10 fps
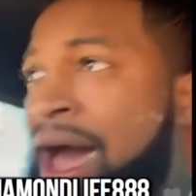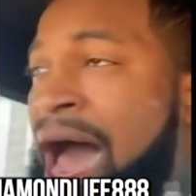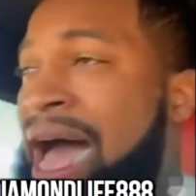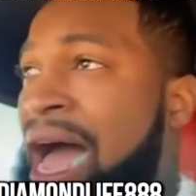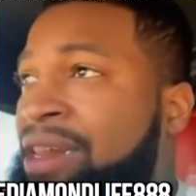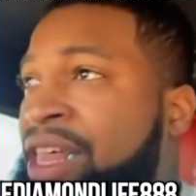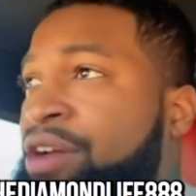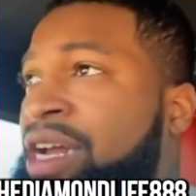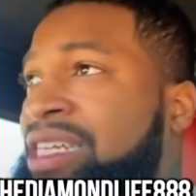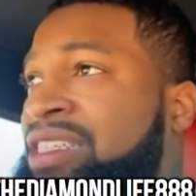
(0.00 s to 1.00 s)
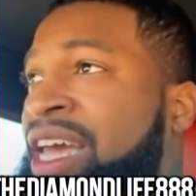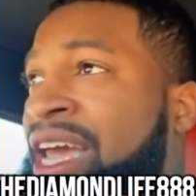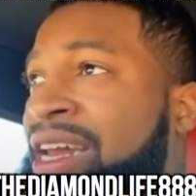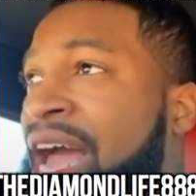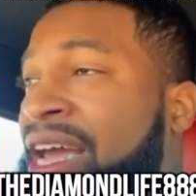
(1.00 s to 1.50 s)
I literally
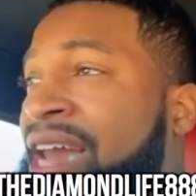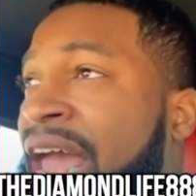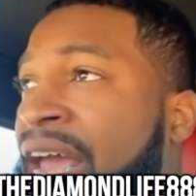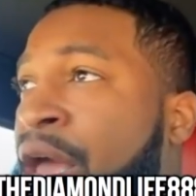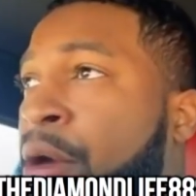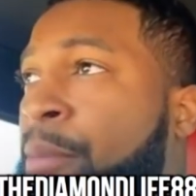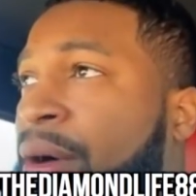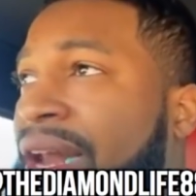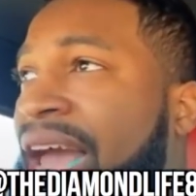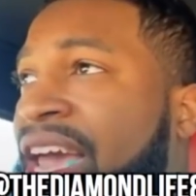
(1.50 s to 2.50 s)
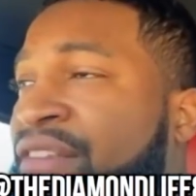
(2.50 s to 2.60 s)
seen, but